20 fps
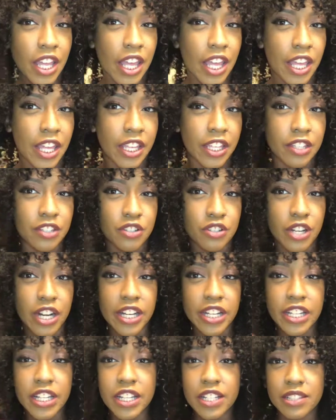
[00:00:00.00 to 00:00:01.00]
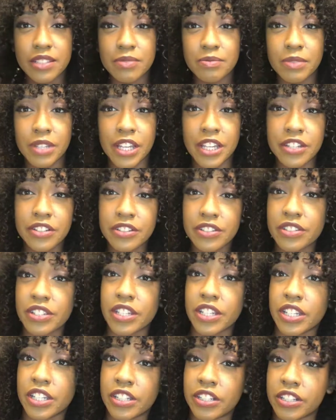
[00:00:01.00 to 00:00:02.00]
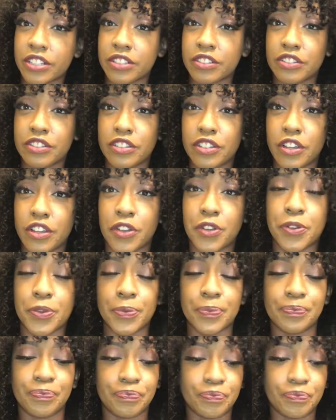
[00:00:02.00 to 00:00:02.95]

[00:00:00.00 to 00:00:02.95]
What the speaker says: and try to cut some layers in here. So